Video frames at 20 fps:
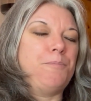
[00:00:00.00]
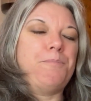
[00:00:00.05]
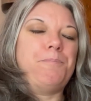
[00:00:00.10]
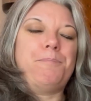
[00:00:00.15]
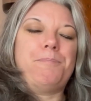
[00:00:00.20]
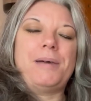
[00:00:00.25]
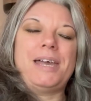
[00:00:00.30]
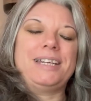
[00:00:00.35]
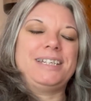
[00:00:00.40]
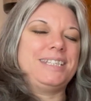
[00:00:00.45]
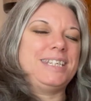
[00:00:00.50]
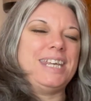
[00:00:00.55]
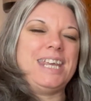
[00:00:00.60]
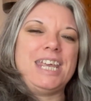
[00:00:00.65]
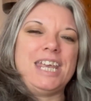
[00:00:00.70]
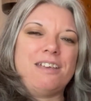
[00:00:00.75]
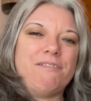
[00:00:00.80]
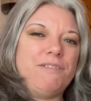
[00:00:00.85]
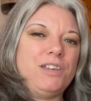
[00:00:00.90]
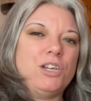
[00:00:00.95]

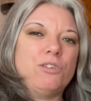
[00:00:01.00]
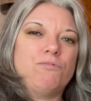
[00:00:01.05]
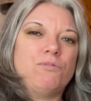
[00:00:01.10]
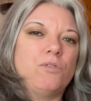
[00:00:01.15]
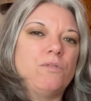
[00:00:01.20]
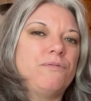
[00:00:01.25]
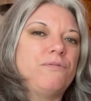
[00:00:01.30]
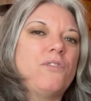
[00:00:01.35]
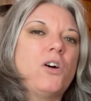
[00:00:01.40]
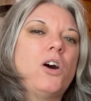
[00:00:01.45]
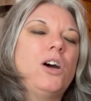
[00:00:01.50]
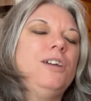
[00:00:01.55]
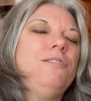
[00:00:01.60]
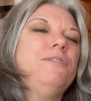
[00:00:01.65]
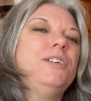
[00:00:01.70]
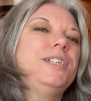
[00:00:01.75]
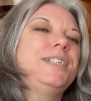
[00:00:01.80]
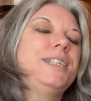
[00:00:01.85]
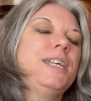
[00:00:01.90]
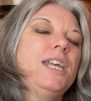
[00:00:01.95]
bacteria or
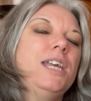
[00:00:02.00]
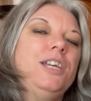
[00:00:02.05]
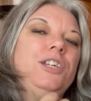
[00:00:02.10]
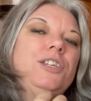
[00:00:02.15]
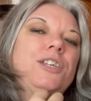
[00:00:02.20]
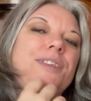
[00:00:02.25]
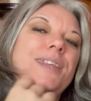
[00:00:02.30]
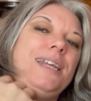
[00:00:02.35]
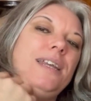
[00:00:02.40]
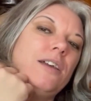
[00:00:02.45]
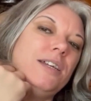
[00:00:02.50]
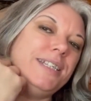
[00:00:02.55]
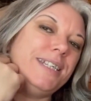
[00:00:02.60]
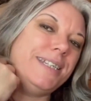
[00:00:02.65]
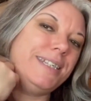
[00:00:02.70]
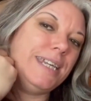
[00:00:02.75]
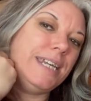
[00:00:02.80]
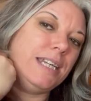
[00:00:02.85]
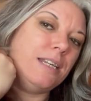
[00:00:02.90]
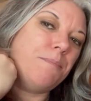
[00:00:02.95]
virus, you know, they like to
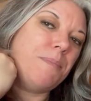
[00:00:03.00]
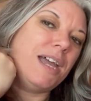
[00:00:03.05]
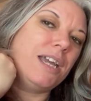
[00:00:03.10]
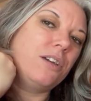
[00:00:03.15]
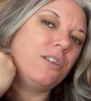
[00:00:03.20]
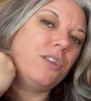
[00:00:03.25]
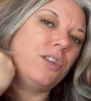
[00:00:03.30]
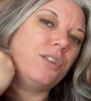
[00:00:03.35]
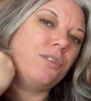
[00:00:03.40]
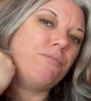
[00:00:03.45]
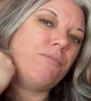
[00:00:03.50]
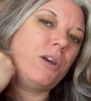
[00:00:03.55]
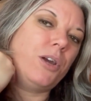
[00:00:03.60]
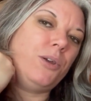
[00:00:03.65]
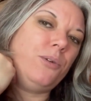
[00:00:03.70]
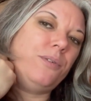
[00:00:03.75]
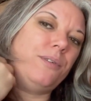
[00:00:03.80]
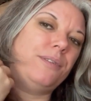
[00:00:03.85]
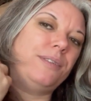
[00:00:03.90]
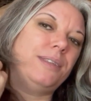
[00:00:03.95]
sit in the back of the
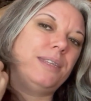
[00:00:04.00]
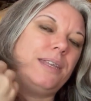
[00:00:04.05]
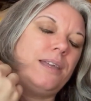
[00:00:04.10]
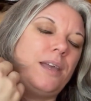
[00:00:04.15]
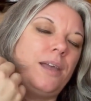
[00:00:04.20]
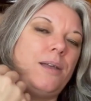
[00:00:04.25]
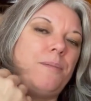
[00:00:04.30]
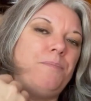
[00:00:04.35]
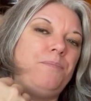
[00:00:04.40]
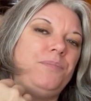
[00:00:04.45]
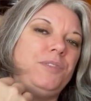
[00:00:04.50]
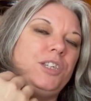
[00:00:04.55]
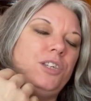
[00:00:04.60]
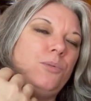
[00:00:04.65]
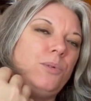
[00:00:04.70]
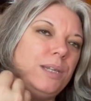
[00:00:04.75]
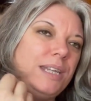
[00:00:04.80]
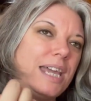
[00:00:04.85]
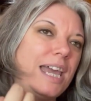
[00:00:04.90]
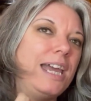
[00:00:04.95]
throat. You
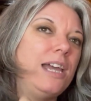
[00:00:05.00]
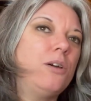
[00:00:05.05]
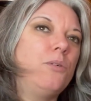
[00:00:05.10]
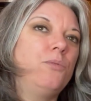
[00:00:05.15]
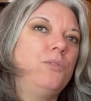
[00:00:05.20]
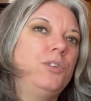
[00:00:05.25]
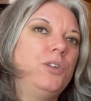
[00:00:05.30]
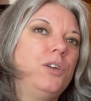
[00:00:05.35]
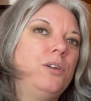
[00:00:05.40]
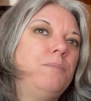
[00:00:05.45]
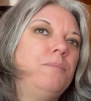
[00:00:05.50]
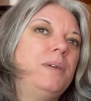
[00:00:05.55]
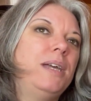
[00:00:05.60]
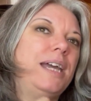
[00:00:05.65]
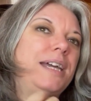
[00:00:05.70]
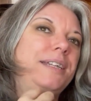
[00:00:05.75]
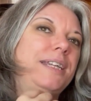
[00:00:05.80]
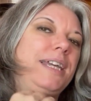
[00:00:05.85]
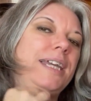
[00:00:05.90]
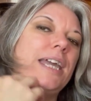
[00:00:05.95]
inhale them
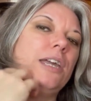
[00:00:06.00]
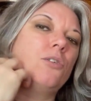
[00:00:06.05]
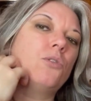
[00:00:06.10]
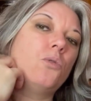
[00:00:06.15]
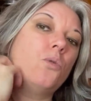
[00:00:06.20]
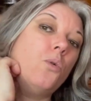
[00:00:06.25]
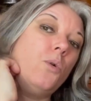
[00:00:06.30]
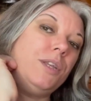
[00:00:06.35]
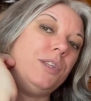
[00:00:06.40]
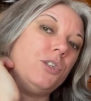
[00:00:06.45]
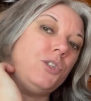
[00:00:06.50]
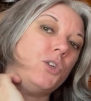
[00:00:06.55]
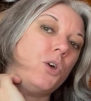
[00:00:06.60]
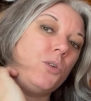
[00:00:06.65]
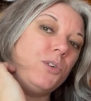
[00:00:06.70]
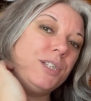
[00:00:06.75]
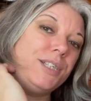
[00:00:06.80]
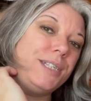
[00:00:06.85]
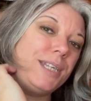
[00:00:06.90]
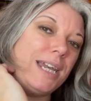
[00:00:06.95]
and they get caught in the
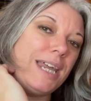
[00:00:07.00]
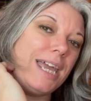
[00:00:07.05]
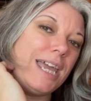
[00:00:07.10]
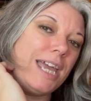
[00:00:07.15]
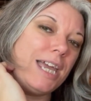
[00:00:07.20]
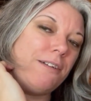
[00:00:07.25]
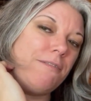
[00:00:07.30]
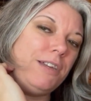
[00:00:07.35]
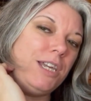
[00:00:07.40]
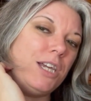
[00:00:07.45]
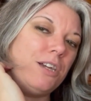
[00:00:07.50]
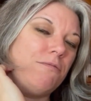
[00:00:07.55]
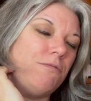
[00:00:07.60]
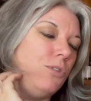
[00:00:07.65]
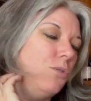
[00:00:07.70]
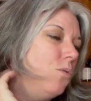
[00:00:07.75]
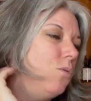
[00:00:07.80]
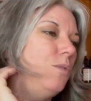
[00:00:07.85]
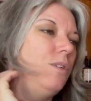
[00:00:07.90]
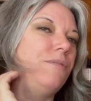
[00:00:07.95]
tonsil area and
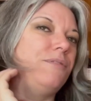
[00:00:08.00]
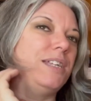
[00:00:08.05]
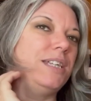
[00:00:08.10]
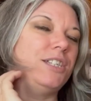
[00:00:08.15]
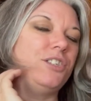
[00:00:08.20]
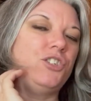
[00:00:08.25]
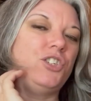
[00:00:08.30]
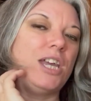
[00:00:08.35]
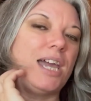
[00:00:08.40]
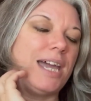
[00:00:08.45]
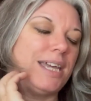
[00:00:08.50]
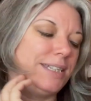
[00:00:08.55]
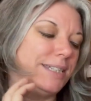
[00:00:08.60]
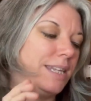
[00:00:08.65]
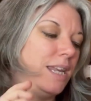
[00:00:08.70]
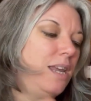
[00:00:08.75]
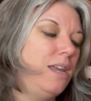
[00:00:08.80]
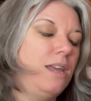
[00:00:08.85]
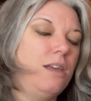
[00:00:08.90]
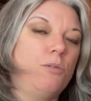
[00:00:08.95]
all of this jazz.
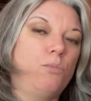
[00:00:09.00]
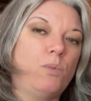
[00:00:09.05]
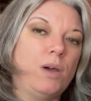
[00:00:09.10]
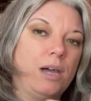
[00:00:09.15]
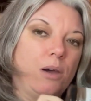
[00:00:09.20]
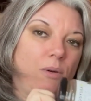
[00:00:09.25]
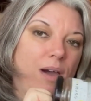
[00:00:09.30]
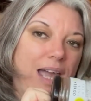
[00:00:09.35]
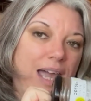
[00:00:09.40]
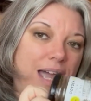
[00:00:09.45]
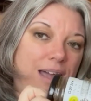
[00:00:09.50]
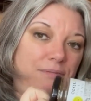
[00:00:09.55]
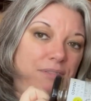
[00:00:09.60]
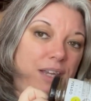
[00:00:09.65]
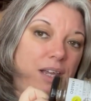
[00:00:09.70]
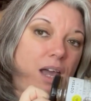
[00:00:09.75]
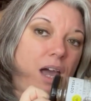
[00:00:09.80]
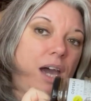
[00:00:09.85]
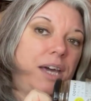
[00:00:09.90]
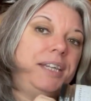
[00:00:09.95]
Well,
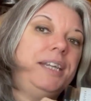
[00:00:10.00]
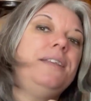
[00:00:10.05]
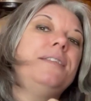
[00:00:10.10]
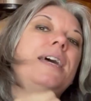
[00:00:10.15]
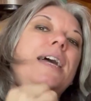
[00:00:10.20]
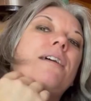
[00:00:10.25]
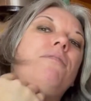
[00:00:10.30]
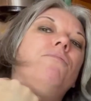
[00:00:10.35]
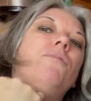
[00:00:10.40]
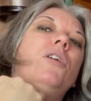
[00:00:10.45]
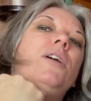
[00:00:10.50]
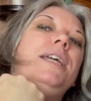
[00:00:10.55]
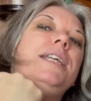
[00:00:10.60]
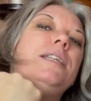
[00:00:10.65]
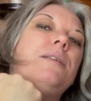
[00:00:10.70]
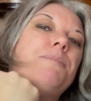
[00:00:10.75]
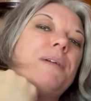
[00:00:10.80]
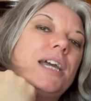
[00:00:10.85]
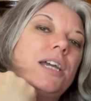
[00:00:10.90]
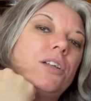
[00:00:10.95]
having honey there right in
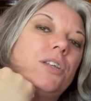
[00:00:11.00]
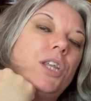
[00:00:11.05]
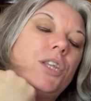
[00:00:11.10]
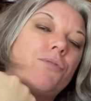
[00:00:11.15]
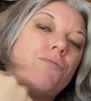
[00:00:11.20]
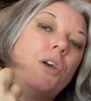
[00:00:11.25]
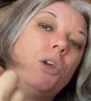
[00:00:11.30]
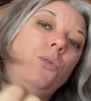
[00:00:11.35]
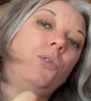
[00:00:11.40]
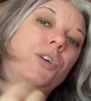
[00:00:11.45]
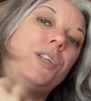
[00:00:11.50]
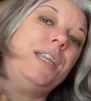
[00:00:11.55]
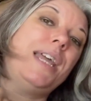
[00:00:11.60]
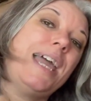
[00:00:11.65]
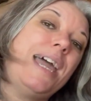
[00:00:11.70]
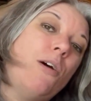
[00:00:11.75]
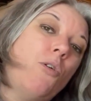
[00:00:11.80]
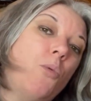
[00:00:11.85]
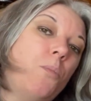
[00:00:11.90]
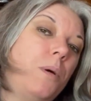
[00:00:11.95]
the back of the throat can
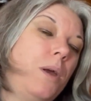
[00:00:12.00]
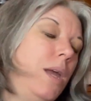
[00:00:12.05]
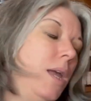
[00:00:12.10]
help